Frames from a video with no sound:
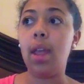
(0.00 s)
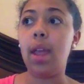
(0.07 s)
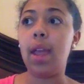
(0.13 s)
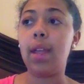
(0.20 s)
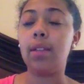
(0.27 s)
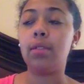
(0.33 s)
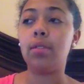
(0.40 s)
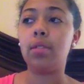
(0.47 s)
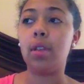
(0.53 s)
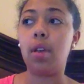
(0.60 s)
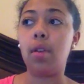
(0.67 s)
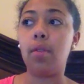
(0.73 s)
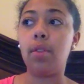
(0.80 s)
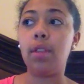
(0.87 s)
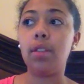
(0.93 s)
And
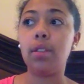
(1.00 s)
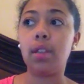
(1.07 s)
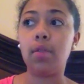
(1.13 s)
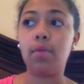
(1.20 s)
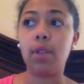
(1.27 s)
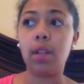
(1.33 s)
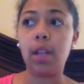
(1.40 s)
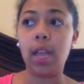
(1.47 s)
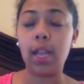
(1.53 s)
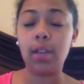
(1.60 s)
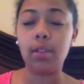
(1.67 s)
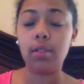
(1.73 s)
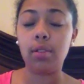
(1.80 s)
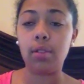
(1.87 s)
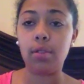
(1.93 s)
so this can
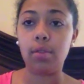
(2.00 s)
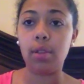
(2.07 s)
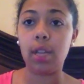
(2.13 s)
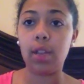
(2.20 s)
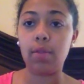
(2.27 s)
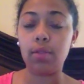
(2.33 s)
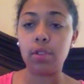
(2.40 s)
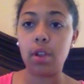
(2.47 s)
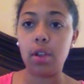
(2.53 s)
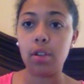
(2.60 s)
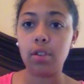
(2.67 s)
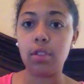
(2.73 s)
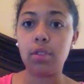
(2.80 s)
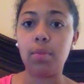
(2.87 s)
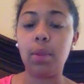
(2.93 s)
relate to language
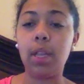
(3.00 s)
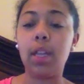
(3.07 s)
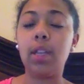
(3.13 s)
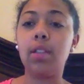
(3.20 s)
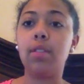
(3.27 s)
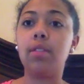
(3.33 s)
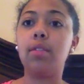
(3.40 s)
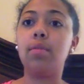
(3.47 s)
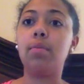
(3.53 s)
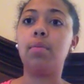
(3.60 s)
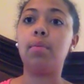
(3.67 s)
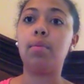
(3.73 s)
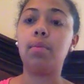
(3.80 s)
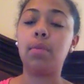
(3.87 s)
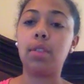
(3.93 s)
arts because
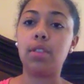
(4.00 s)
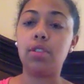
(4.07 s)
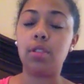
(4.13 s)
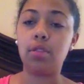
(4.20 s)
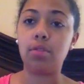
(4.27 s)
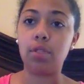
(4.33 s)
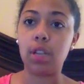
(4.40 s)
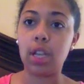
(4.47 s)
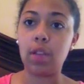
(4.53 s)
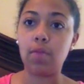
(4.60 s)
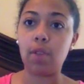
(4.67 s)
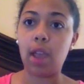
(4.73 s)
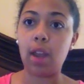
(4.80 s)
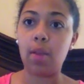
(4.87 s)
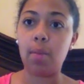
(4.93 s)
children can
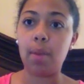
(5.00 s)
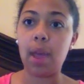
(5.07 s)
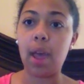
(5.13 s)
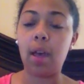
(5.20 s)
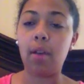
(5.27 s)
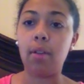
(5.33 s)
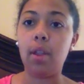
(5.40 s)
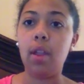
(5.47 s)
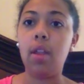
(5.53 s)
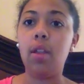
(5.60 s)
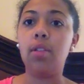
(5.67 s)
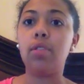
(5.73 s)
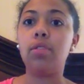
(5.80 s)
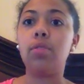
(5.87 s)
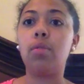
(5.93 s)
write about
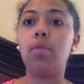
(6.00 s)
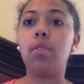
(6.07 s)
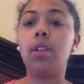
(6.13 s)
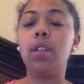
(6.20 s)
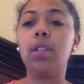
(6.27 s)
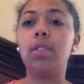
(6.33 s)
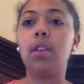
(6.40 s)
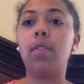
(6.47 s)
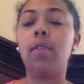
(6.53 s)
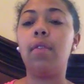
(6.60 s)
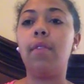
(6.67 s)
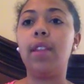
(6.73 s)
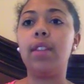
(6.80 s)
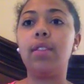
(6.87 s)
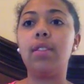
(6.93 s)
stories of
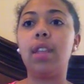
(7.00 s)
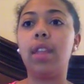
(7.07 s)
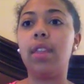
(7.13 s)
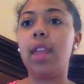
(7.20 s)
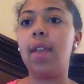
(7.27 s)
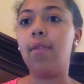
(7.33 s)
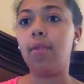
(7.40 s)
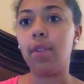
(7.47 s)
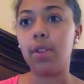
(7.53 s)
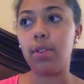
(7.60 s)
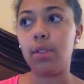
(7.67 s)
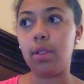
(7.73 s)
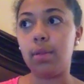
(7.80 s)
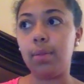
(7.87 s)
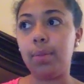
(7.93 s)
events that they've went
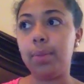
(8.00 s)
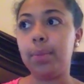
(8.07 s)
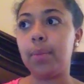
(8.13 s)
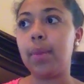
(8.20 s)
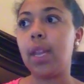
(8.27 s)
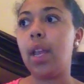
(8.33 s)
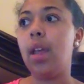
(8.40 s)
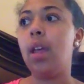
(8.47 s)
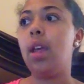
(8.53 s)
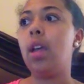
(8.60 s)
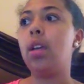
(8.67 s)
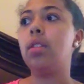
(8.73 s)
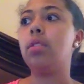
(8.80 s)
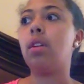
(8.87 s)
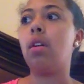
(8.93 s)
to.
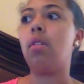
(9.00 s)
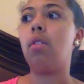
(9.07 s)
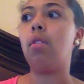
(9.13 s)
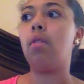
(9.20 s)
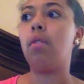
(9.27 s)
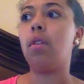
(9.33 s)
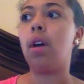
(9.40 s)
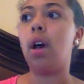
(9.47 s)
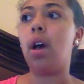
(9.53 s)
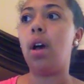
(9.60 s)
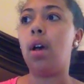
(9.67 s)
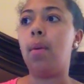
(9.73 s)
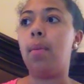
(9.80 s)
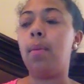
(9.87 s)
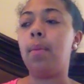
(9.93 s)
So
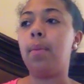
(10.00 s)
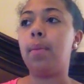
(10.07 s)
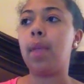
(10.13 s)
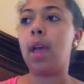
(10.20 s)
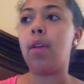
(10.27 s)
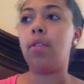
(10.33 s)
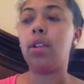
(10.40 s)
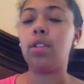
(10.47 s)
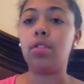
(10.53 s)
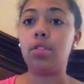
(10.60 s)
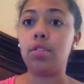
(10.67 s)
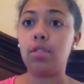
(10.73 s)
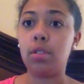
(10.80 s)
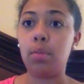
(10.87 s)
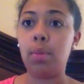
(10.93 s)
I would
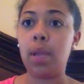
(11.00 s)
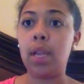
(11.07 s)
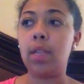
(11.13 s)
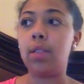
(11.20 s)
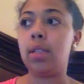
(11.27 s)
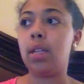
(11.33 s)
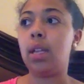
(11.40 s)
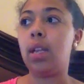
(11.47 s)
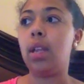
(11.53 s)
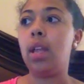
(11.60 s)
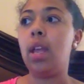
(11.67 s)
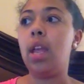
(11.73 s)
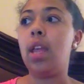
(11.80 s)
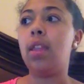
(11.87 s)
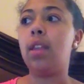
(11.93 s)
introduce the painting
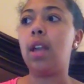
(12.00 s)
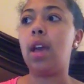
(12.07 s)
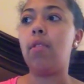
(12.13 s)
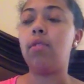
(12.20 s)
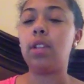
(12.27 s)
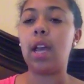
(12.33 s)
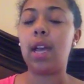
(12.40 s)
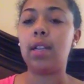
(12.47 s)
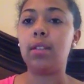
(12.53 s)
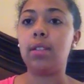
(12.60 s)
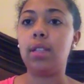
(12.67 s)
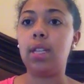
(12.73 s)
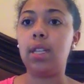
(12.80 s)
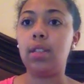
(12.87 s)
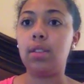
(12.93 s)
and then I would
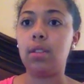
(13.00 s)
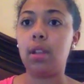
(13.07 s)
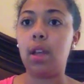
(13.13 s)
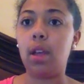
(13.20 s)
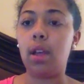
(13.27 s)
ask these